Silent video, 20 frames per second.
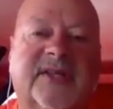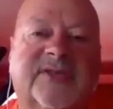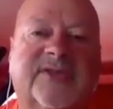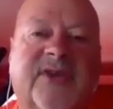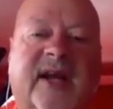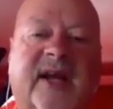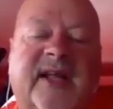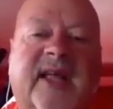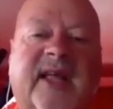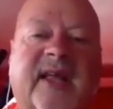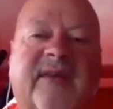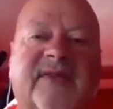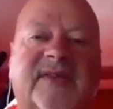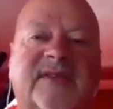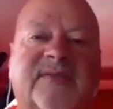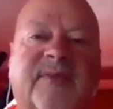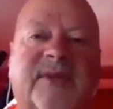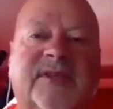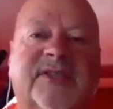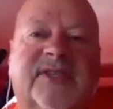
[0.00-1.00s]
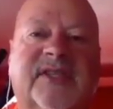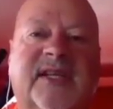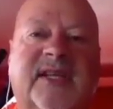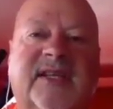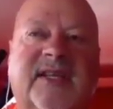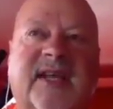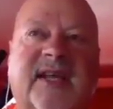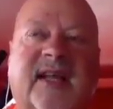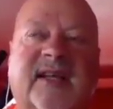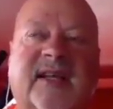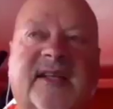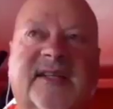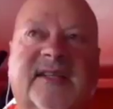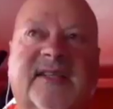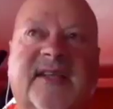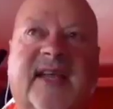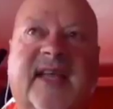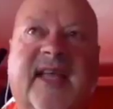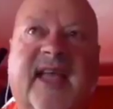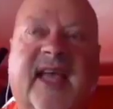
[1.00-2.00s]
Try to give as much detail and
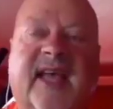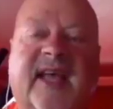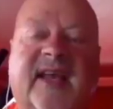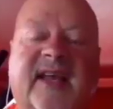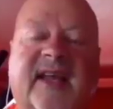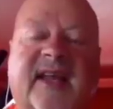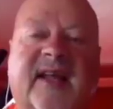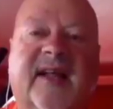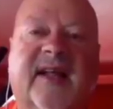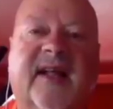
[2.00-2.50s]
dig in